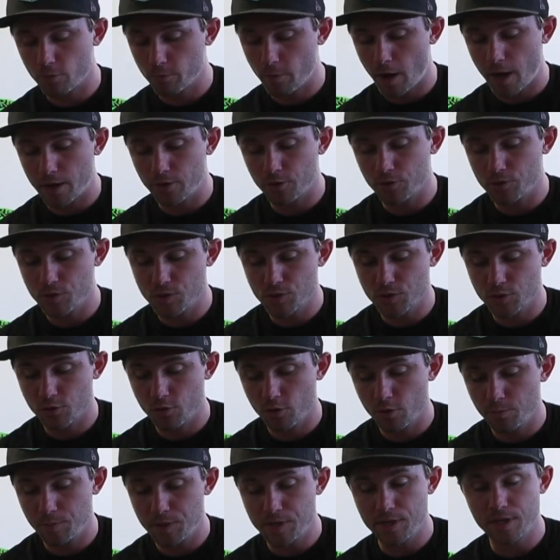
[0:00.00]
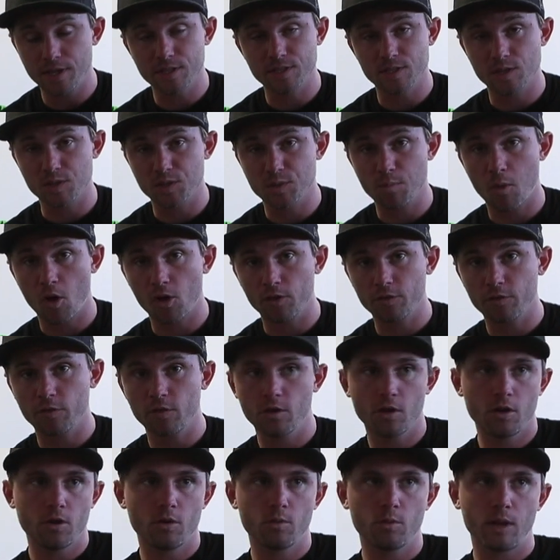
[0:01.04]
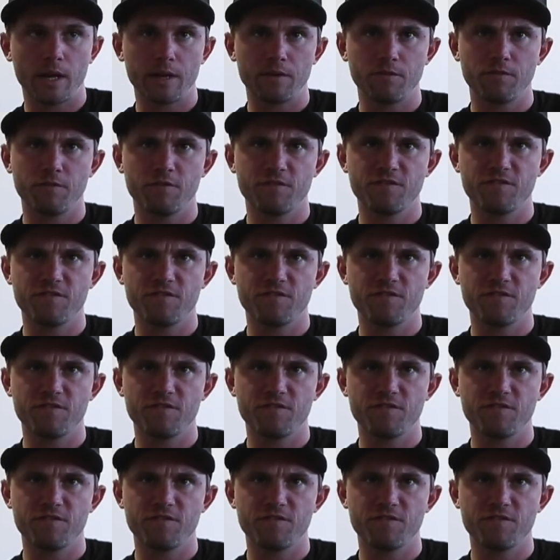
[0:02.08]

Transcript: rider in this group. He is the smallest though, like